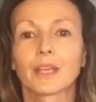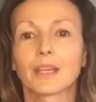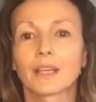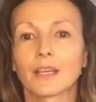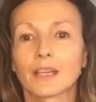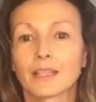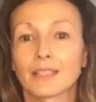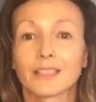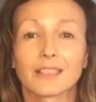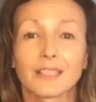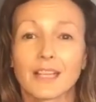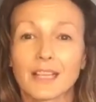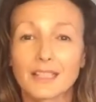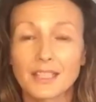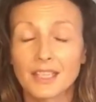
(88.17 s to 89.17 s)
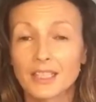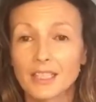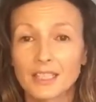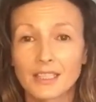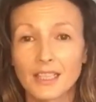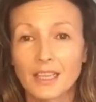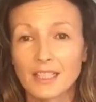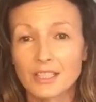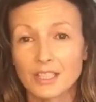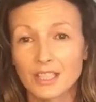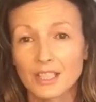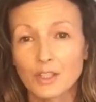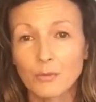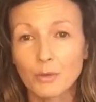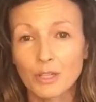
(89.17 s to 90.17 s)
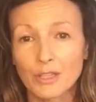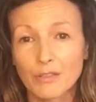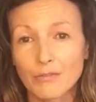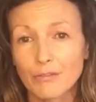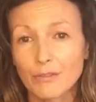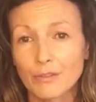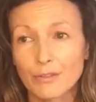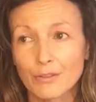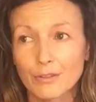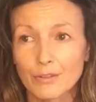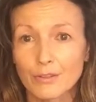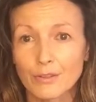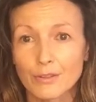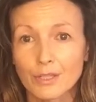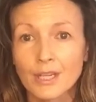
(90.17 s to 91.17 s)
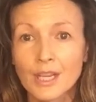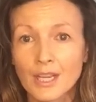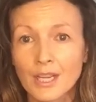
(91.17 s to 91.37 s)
Uh, and it, last, it can last anywhere for